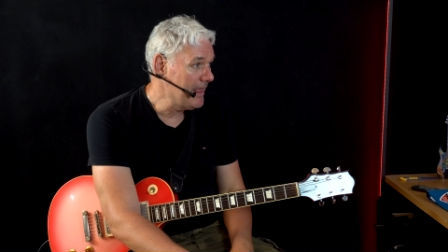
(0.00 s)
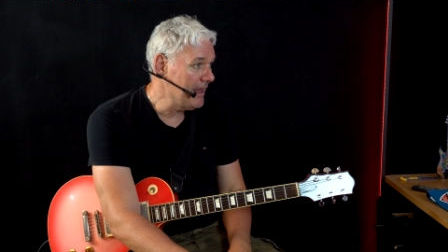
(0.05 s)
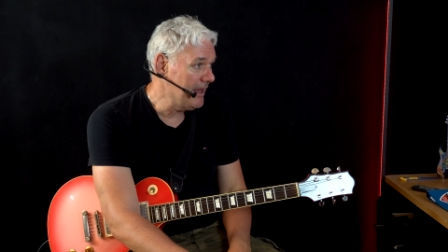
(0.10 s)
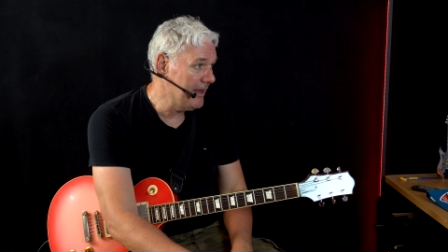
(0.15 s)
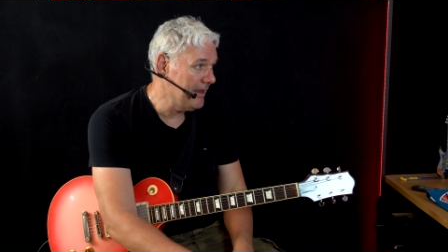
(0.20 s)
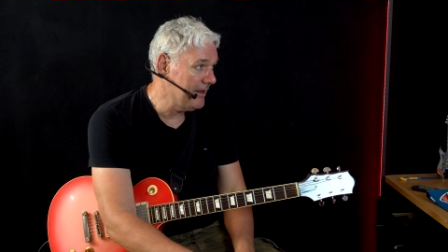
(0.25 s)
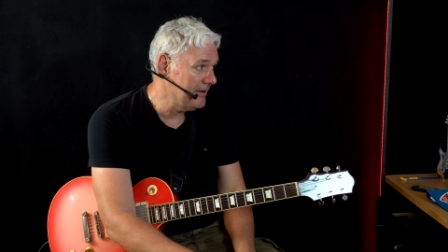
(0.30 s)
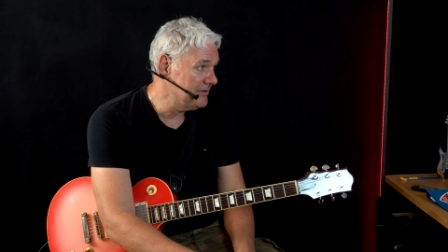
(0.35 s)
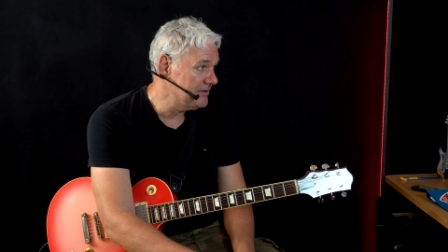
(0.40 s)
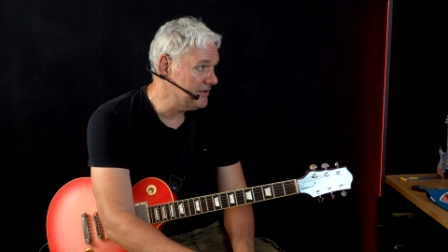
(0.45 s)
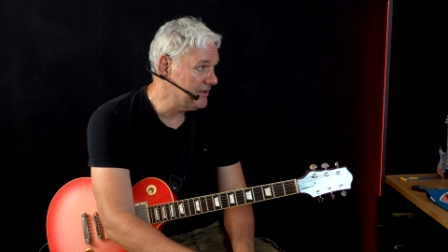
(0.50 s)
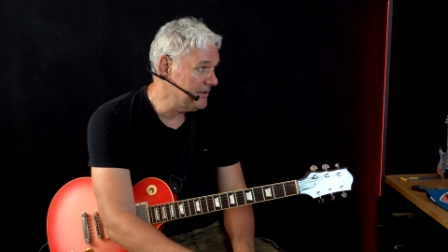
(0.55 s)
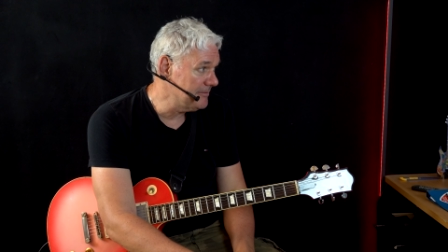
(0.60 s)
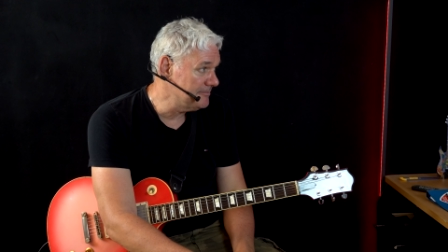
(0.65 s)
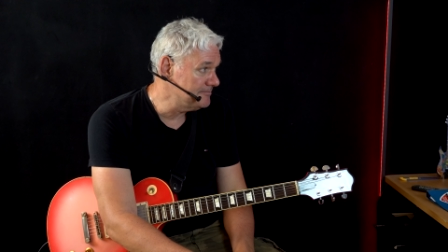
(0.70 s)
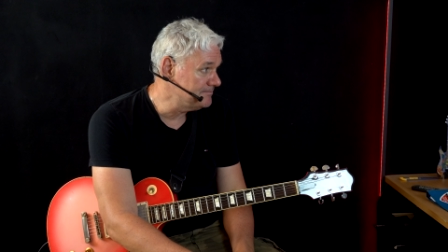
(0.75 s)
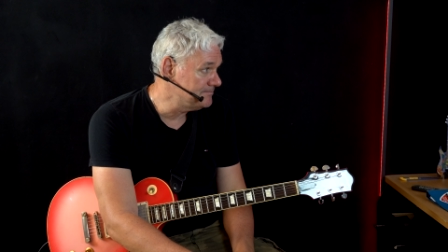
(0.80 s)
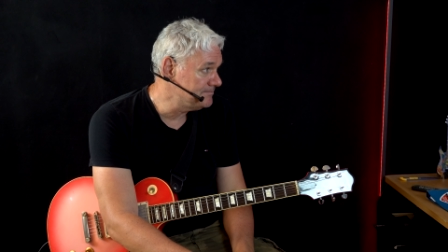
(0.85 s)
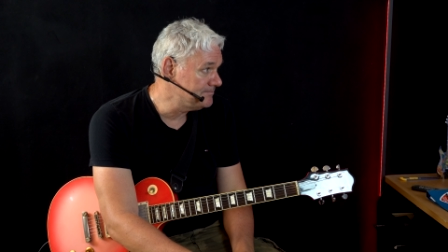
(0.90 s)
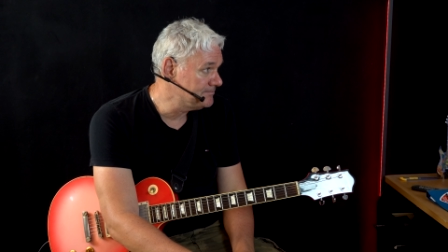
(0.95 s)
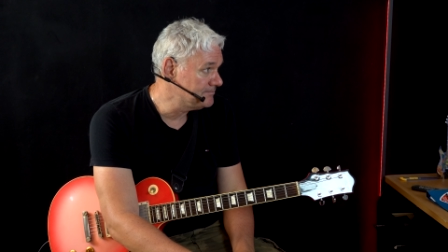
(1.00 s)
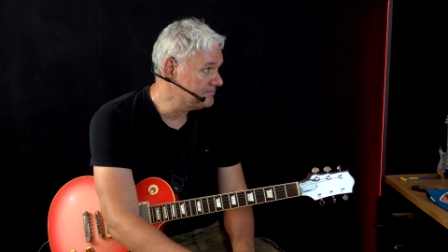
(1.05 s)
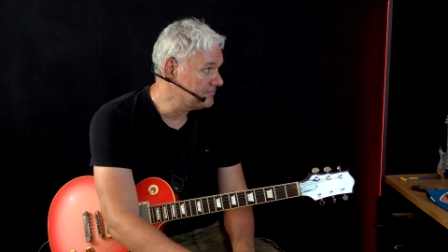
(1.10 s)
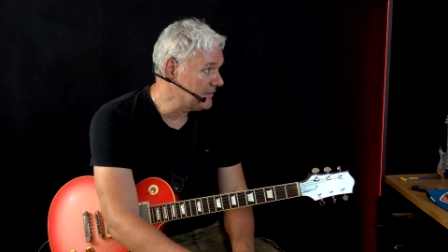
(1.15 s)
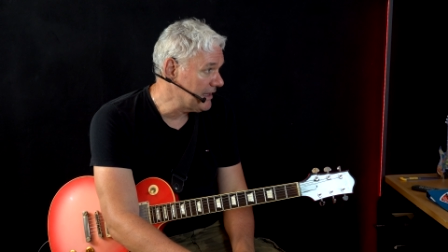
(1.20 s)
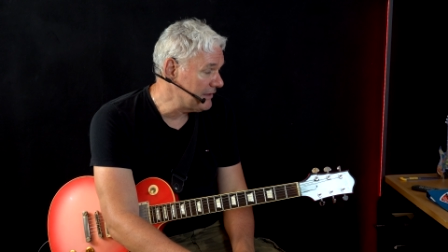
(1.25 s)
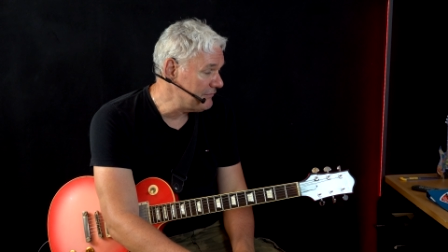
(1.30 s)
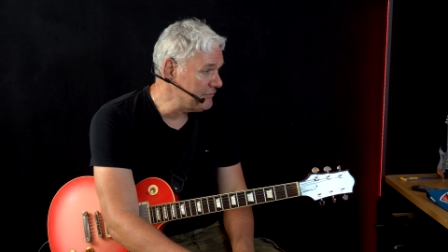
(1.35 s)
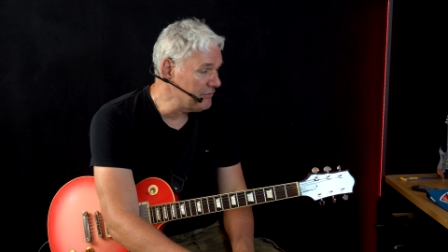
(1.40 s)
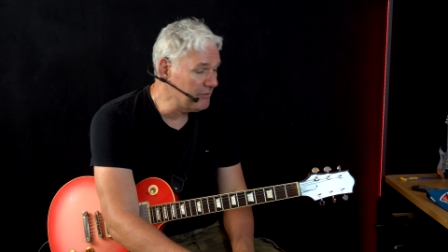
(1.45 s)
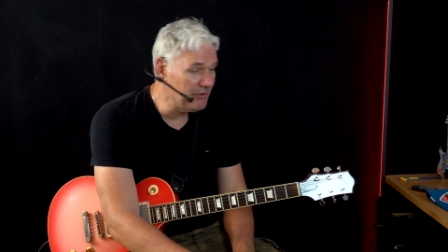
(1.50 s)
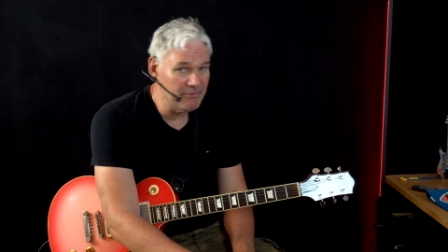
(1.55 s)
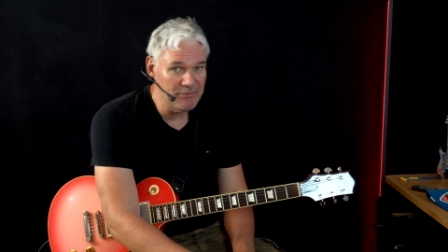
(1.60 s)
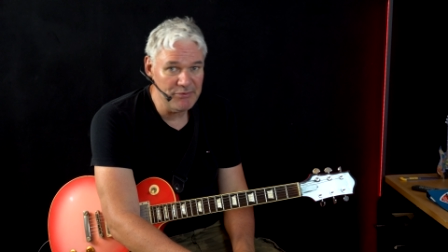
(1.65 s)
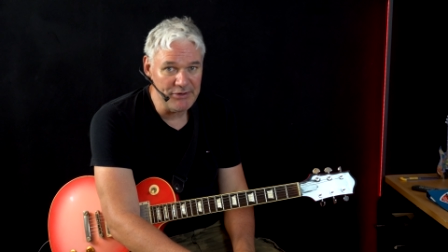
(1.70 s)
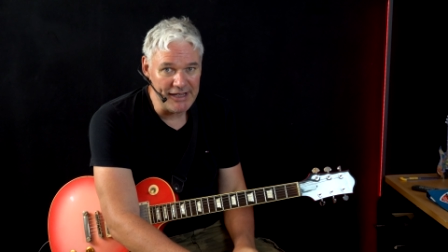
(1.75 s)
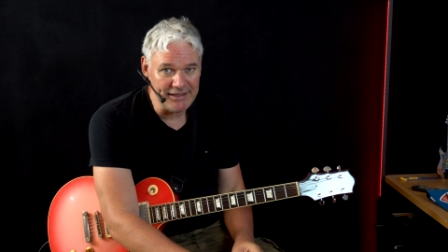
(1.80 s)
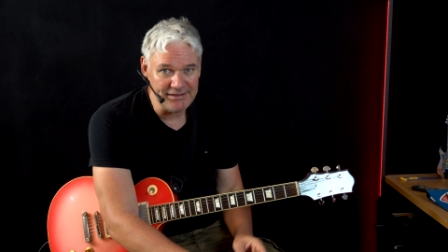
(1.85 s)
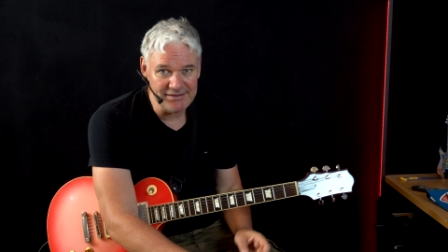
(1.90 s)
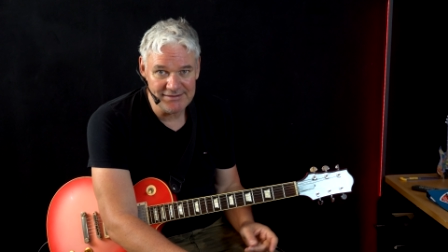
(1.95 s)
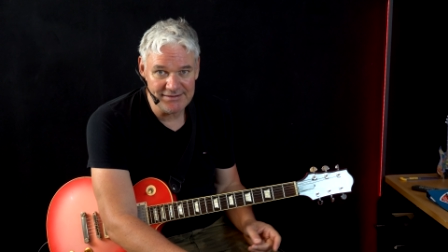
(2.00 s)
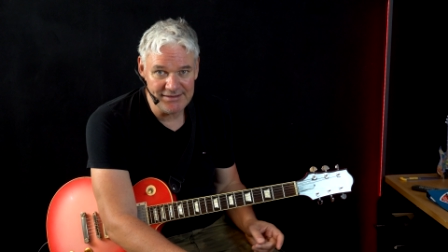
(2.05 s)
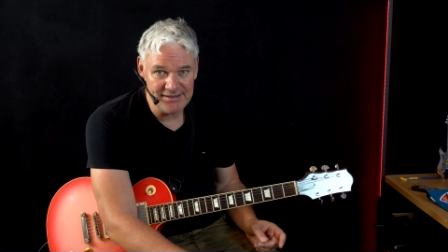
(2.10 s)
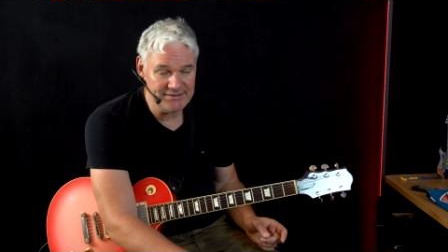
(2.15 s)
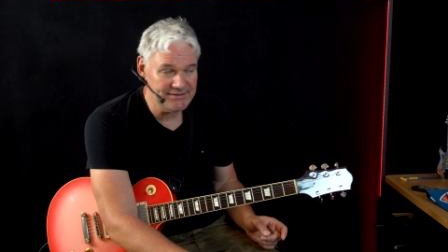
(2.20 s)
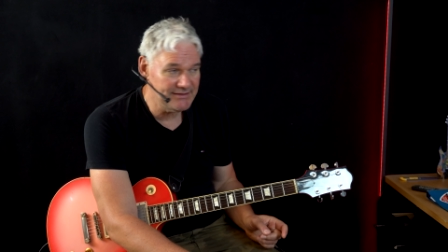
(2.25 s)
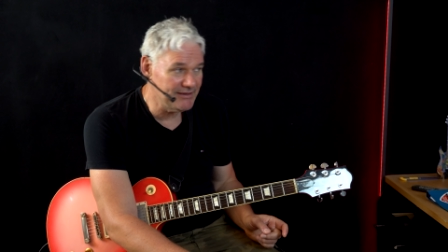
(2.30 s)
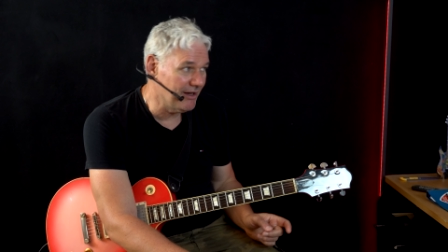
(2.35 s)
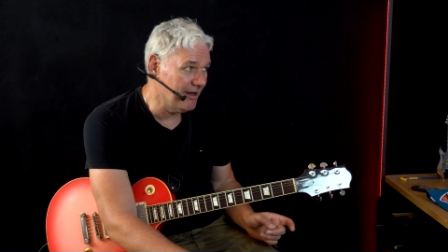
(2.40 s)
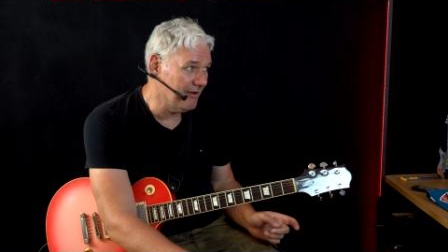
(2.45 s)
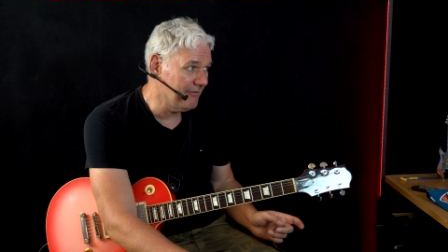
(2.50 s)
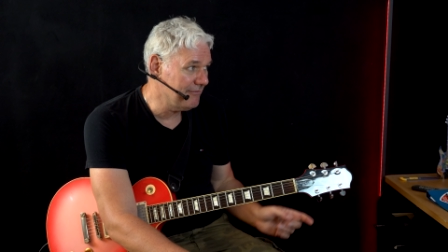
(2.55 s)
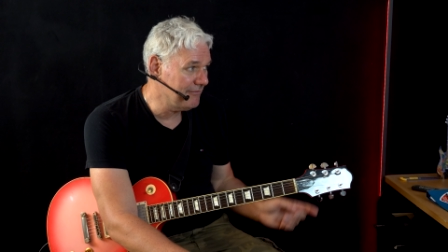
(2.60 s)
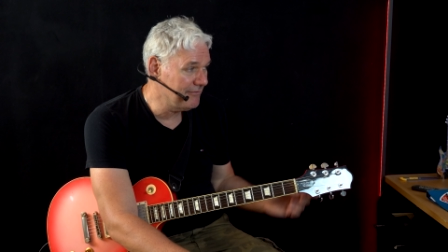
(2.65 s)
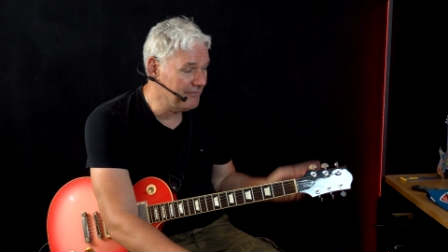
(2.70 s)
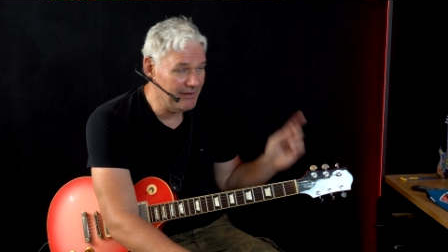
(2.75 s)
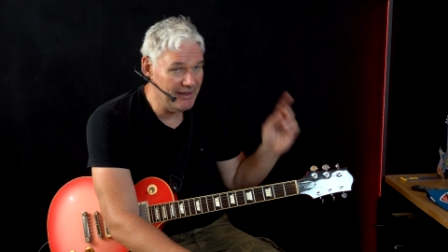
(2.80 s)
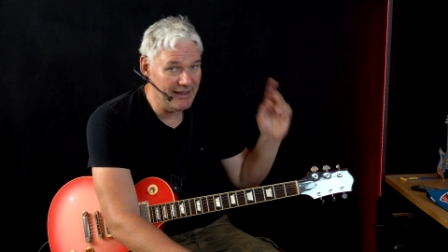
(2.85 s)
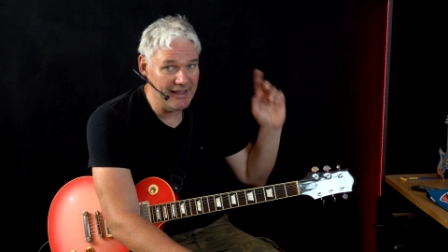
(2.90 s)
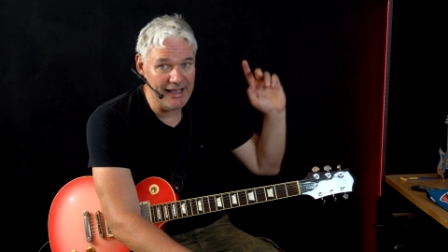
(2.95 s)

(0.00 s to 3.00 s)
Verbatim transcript: And um, if you want to practice this stuff,